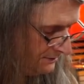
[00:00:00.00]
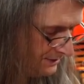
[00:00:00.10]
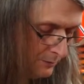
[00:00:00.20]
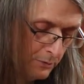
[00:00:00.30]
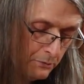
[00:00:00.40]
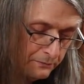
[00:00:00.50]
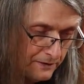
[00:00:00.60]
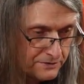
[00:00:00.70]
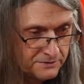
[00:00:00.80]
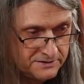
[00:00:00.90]
Then we
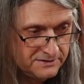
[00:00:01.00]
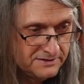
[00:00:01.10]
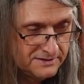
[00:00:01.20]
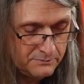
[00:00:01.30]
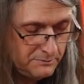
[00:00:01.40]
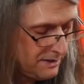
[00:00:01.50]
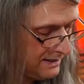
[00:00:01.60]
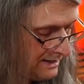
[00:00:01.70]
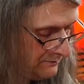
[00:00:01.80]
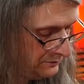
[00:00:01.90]
refresh our assistance that we
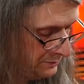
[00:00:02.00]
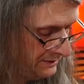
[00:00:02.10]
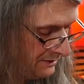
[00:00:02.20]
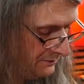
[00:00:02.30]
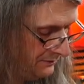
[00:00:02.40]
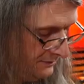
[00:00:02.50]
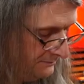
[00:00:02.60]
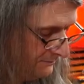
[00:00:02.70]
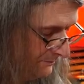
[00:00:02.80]
might have, which we don't.